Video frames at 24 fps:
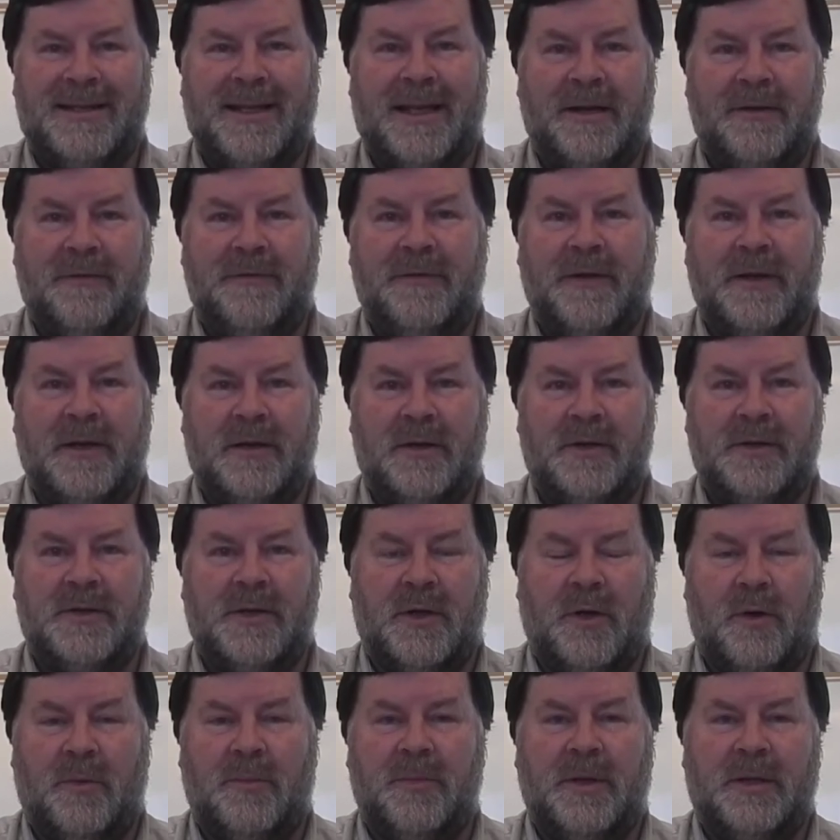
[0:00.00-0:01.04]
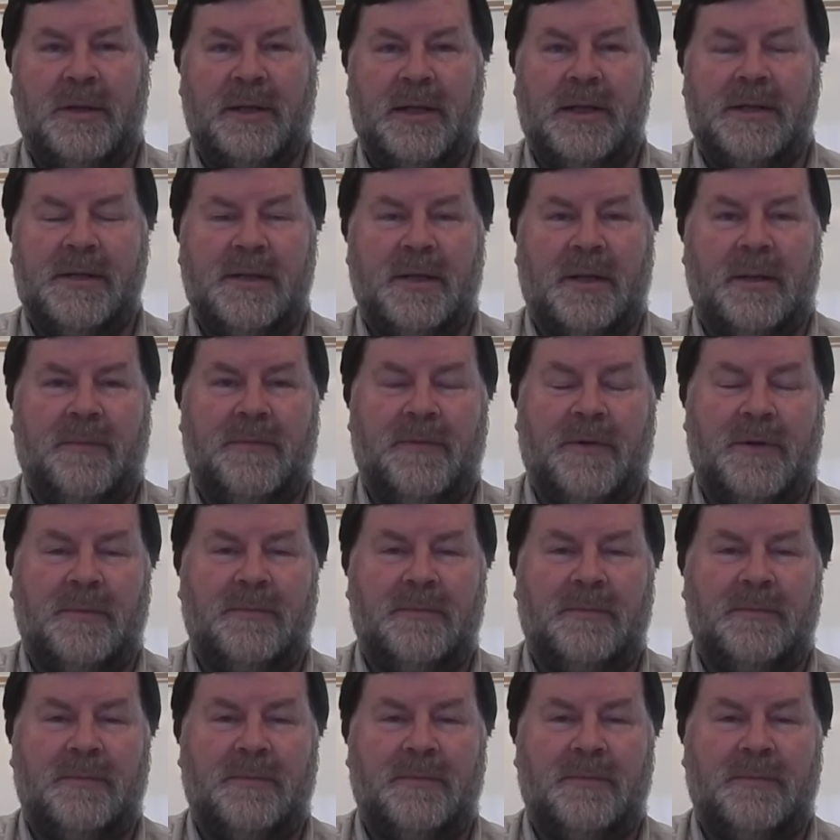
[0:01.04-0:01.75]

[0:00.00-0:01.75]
10 fingers. I hope that that's helpful.